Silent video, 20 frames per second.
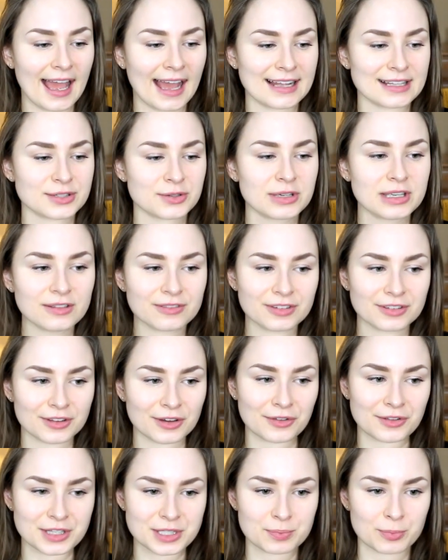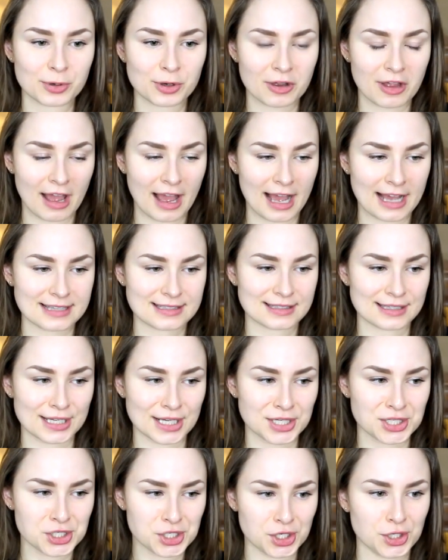And so even though this book has
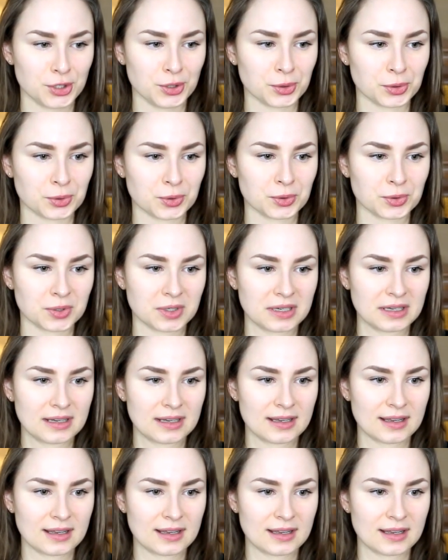like two